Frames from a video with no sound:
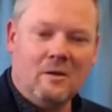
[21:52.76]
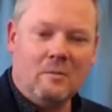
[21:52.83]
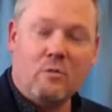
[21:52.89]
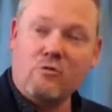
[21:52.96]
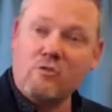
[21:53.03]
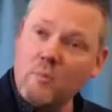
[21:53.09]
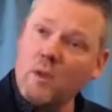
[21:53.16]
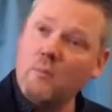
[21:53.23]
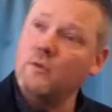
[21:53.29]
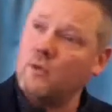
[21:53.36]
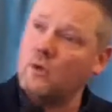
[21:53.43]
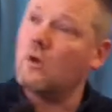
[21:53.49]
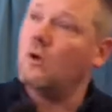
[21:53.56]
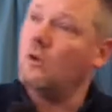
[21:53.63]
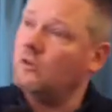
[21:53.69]
But remember the
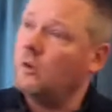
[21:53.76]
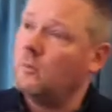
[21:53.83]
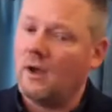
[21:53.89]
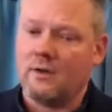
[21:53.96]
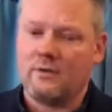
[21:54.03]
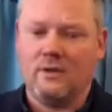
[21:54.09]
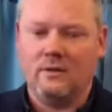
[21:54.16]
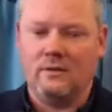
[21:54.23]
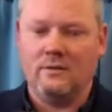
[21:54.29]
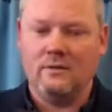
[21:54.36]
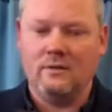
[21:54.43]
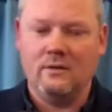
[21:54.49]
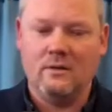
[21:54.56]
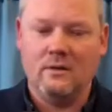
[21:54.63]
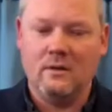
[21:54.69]
culture back then.
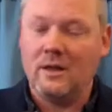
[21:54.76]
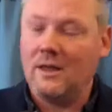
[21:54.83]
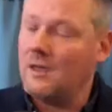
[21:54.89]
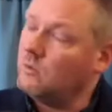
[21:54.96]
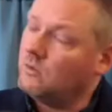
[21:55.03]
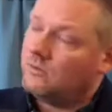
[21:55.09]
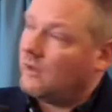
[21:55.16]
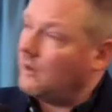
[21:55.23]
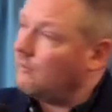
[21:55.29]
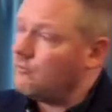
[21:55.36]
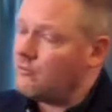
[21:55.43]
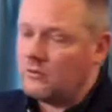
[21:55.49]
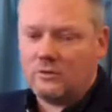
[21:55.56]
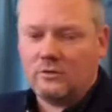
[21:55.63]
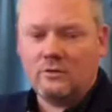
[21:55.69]
It was
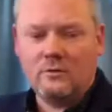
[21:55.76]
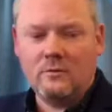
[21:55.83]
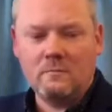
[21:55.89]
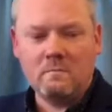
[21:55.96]
different.